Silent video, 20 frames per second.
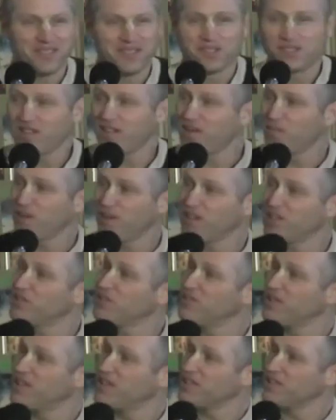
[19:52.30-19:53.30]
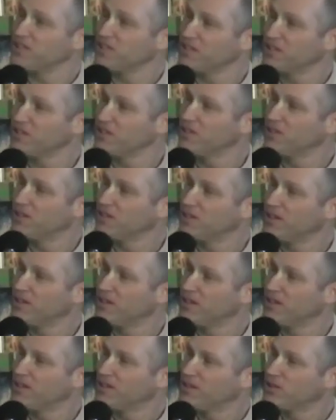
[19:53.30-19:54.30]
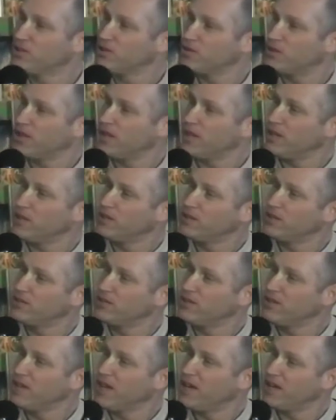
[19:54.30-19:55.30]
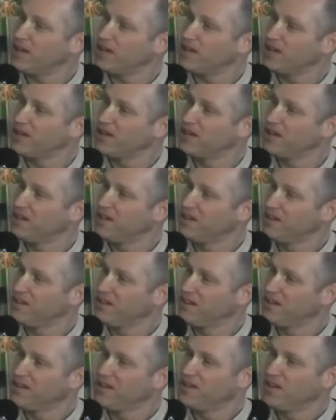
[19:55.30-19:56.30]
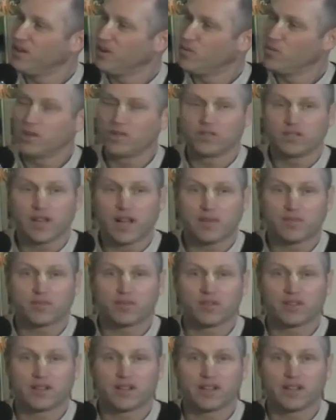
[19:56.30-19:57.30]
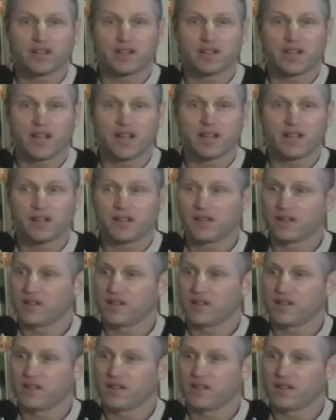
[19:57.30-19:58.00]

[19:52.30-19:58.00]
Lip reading: Does anybody do this? Tree, do you do that? 1 chapter of Gita a day?